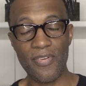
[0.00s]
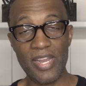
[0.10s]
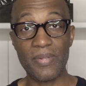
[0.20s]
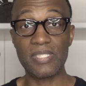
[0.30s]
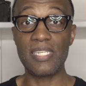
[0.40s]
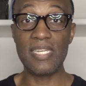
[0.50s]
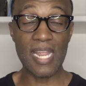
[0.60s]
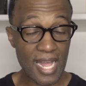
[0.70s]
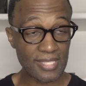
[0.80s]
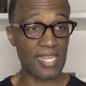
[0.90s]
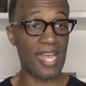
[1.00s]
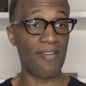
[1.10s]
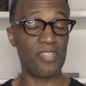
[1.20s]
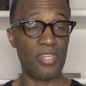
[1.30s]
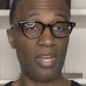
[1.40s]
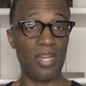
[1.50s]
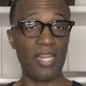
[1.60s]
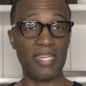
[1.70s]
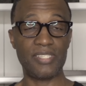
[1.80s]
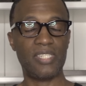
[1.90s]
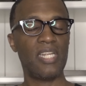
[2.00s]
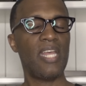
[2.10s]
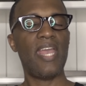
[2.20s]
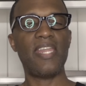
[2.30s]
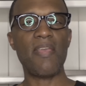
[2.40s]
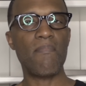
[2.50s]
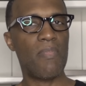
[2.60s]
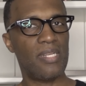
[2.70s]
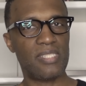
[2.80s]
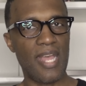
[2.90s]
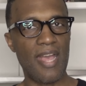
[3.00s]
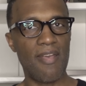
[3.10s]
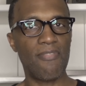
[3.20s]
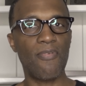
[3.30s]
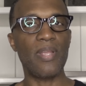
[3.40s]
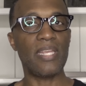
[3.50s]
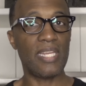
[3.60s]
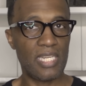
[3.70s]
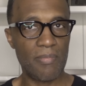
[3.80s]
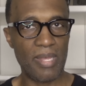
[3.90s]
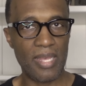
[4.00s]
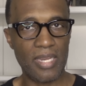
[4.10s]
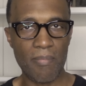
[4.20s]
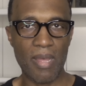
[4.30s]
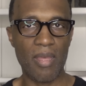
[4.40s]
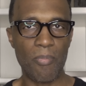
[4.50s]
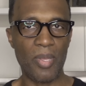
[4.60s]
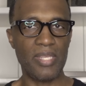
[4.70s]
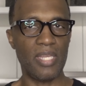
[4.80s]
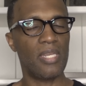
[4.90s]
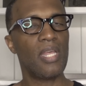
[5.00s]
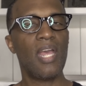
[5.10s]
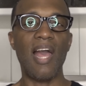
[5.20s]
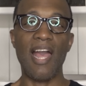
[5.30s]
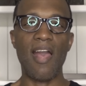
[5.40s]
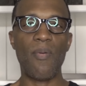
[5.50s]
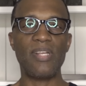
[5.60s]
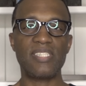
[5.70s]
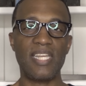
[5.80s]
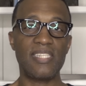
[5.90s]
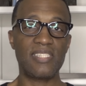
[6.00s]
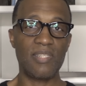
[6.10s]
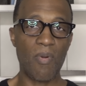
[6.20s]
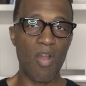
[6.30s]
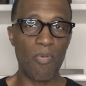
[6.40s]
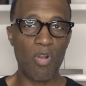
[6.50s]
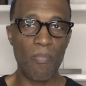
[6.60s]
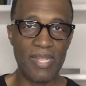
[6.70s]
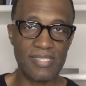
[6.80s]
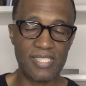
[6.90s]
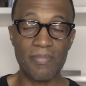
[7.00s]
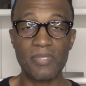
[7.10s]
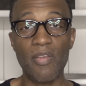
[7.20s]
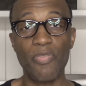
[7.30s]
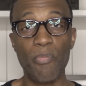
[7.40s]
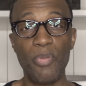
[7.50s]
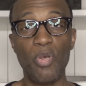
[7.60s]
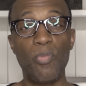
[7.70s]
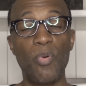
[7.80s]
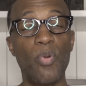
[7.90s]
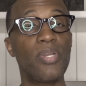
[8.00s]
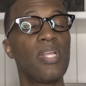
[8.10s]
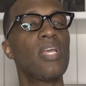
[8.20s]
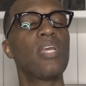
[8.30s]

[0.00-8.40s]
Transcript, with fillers: a fragrance not to have in your collection and a must-have for any man in my opinion. I always say this, the Marlboro Man steps off the billboard,